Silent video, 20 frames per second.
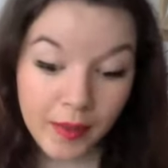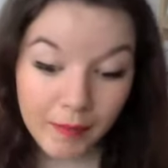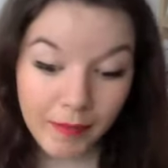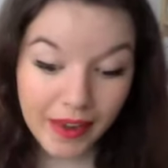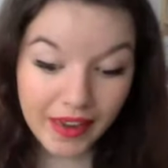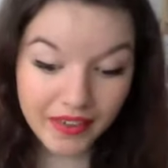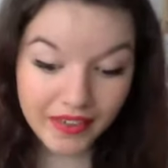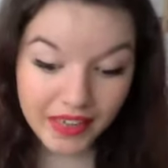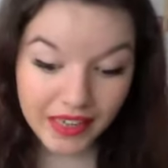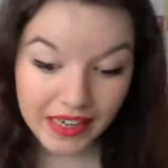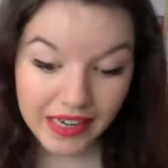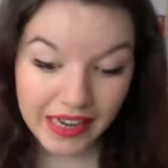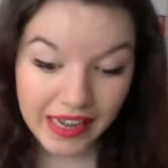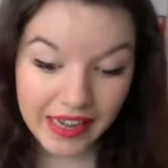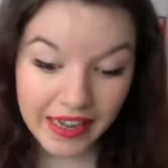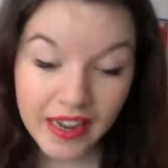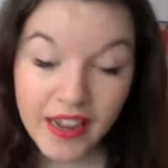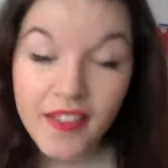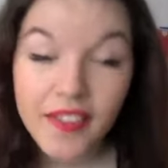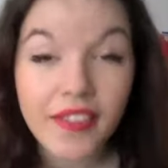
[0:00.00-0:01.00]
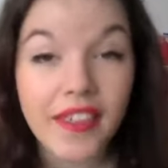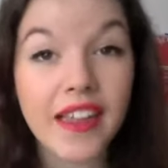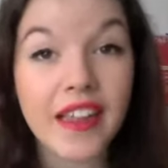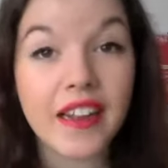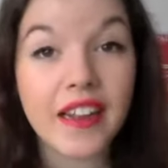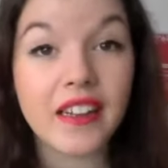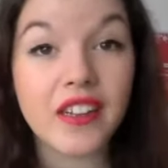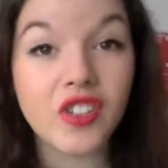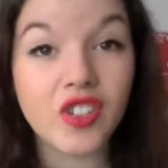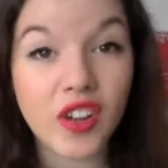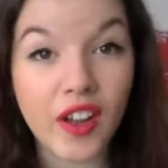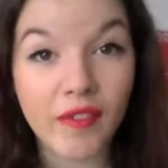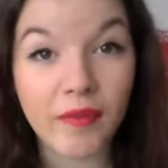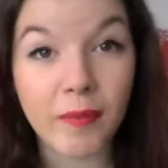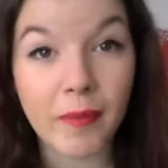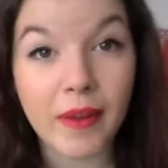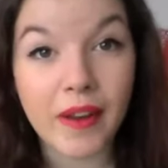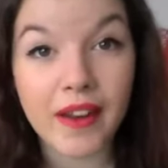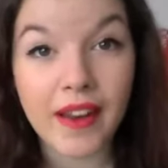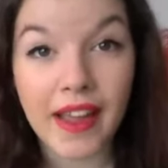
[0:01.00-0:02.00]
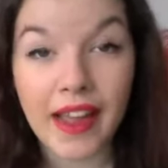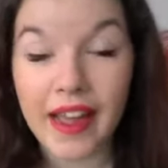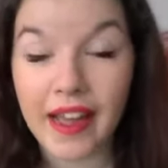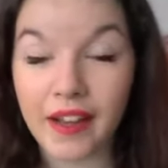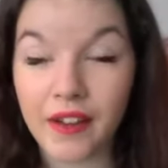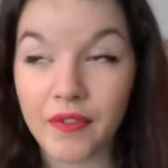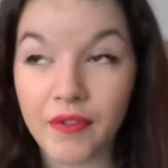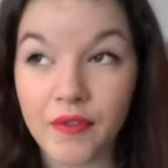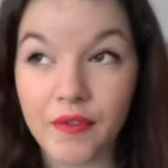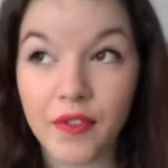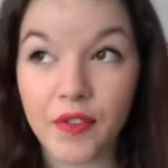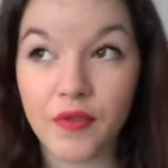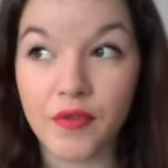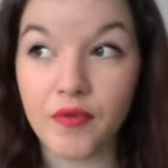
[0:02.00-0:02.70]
basically the English government have